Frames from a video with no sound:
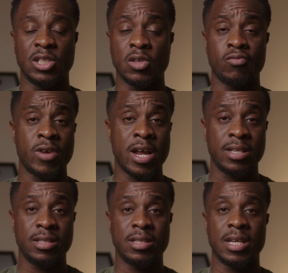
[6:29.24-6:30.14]
your
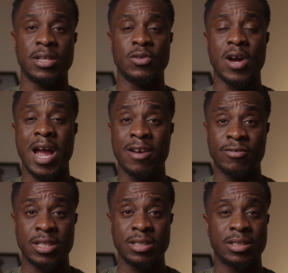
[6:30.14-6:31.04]
Reds and your
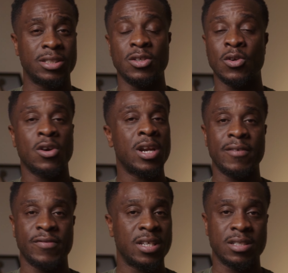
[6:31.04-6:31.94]
Arris, you're not gonna
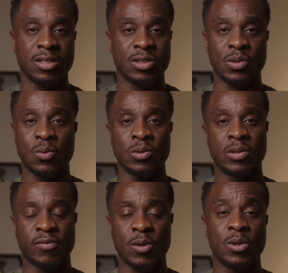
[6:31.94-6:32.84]
have things such as
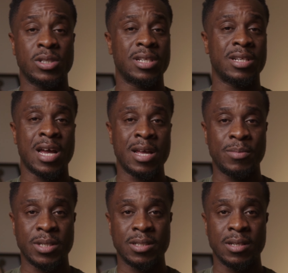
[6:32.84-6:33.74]
autofocus and
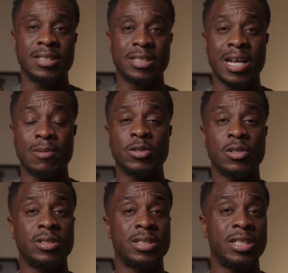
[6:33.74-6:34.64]
IBIS. This camera is
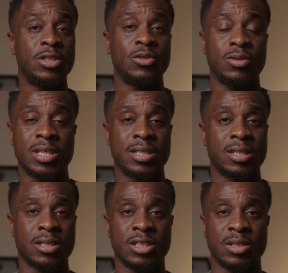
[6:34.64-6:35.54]
going to teach you things
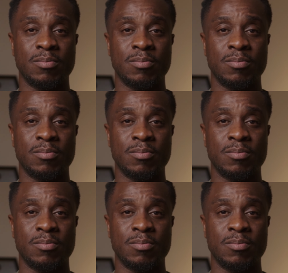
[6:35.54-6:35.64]
such as